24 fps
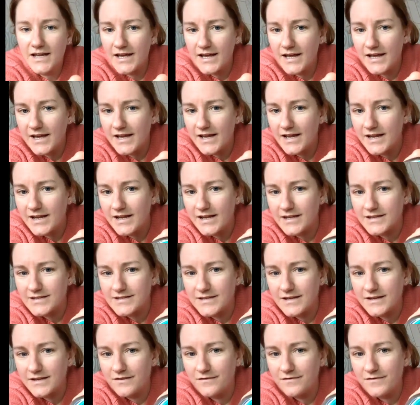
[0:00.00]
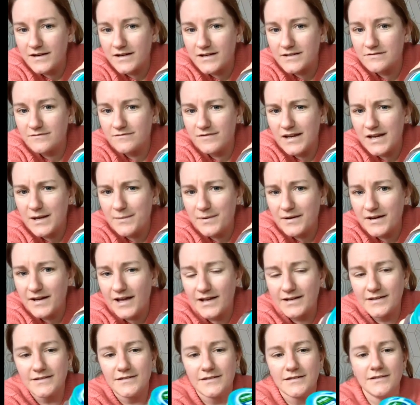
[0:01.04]
it is the Vicks Vapor
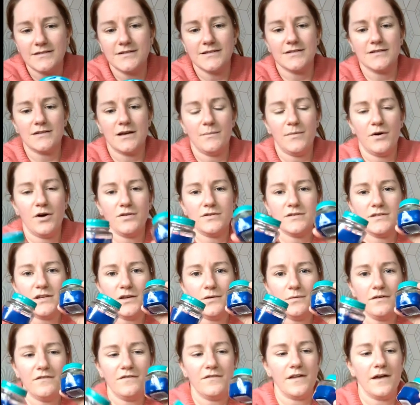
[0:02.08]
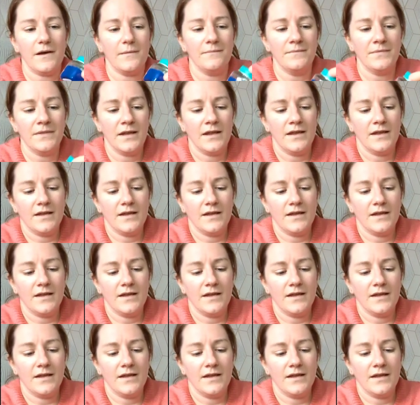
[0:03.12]
Candles. So I bought two of them.